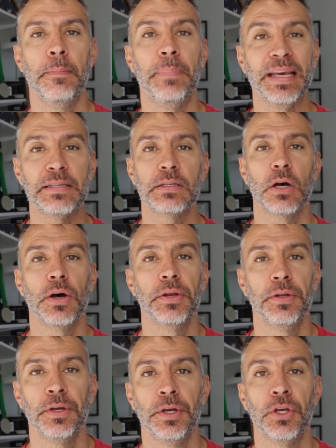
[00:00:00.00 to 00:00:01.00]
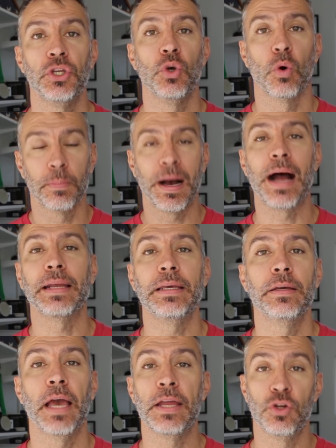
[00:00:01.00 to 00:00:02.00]
based on your
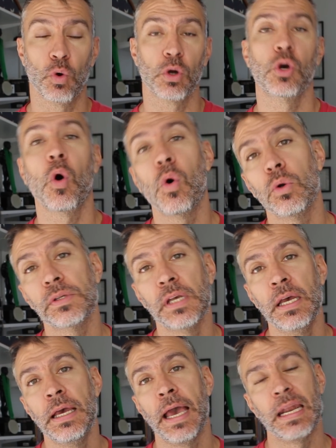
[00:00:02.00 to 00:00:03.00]
body and your goals.